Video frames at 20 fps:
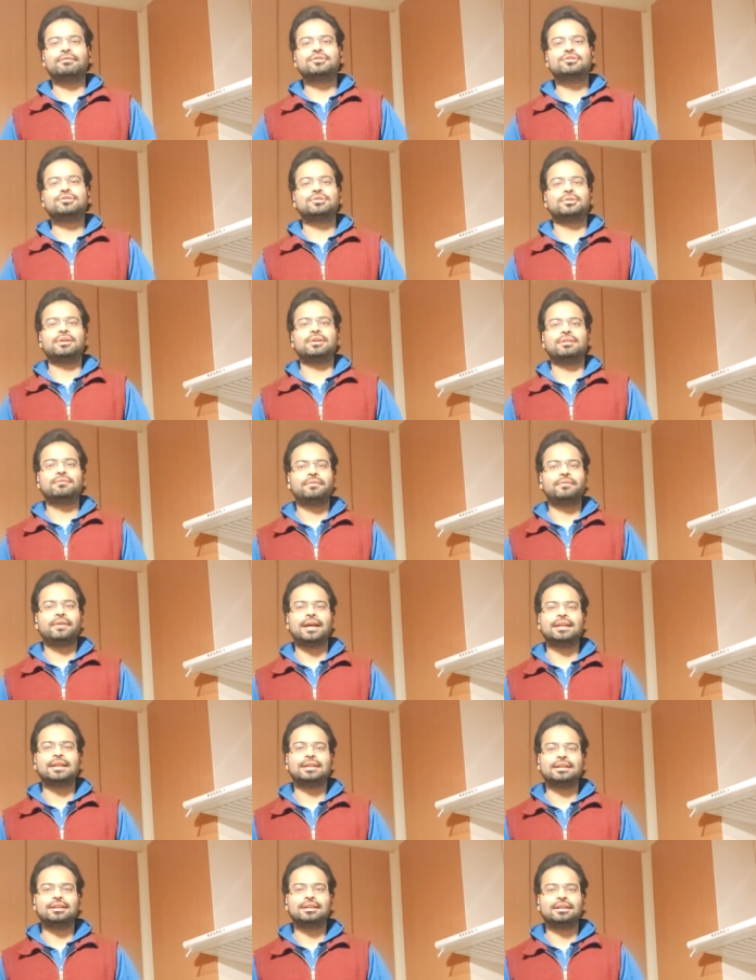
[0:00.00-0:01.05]
which you can
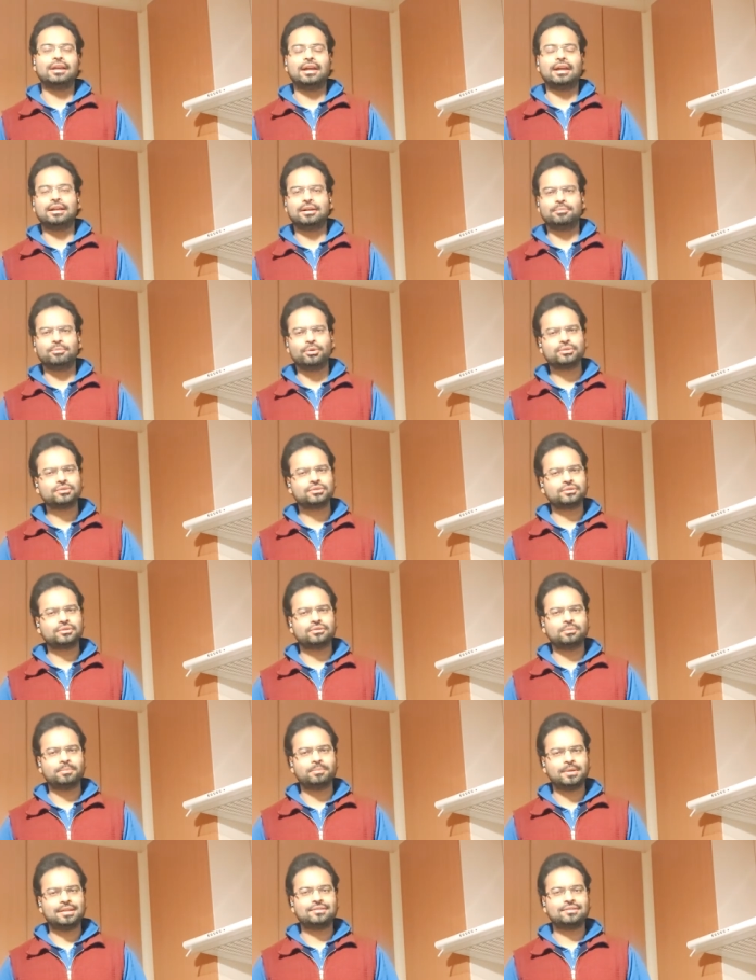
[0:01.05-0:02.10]
find in most of
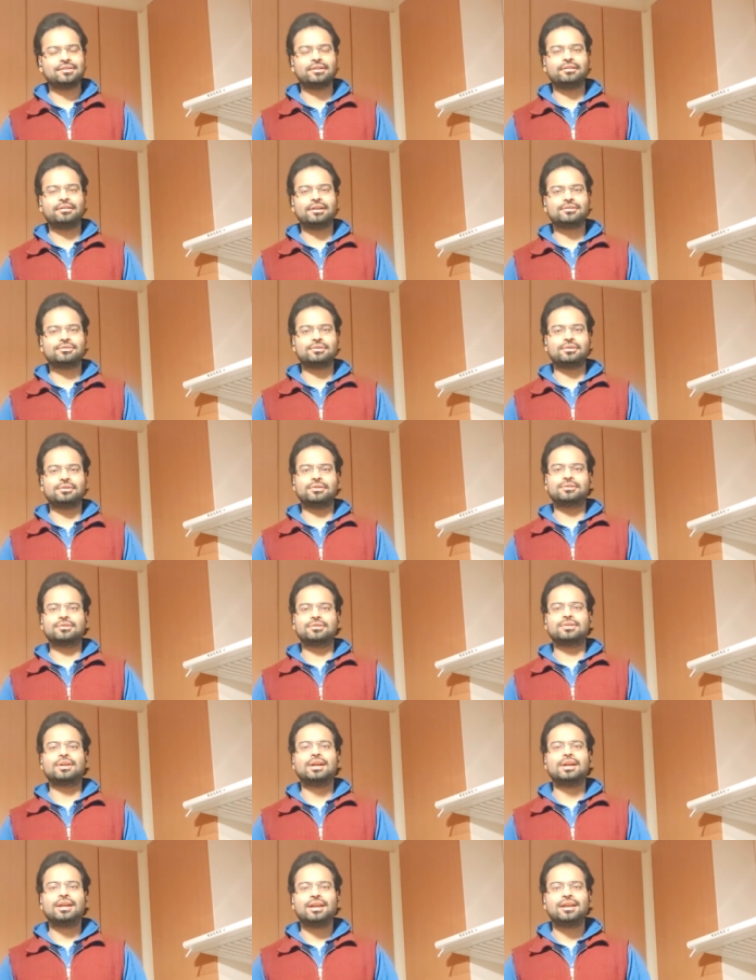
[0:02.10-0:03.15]
the pizza
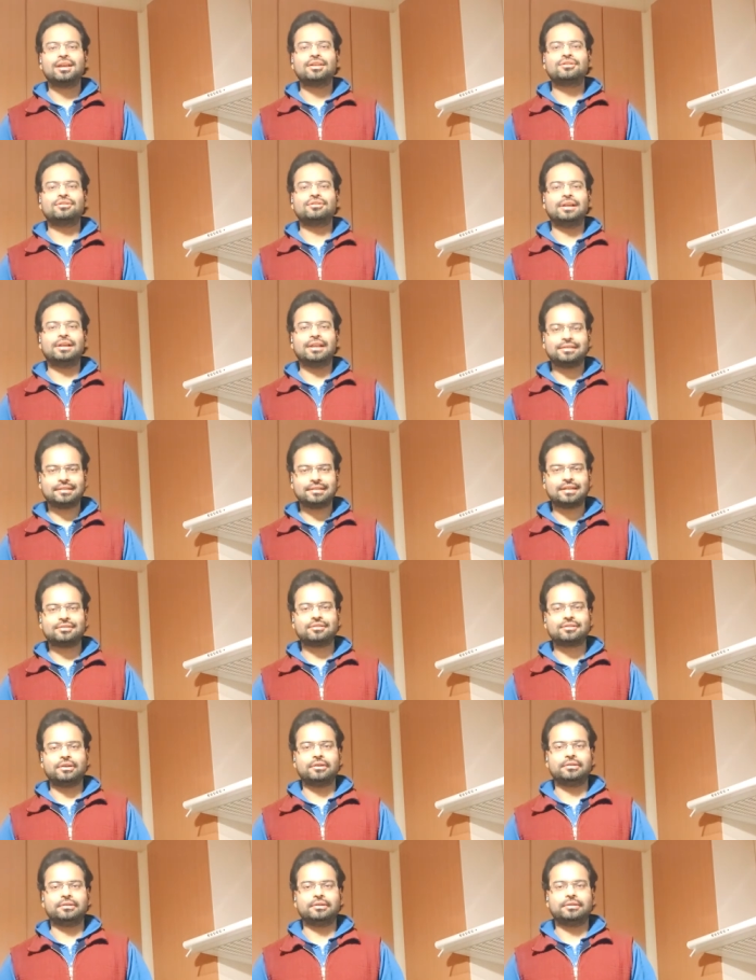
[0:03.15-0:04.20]
restaurants. So let's get
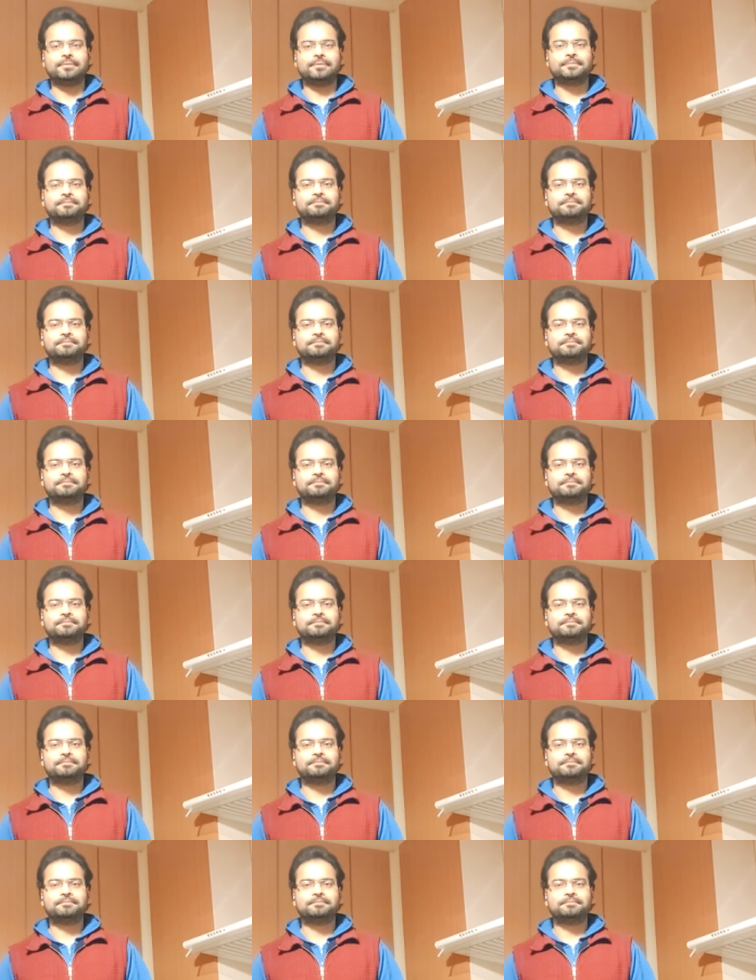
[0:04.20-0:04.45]
started.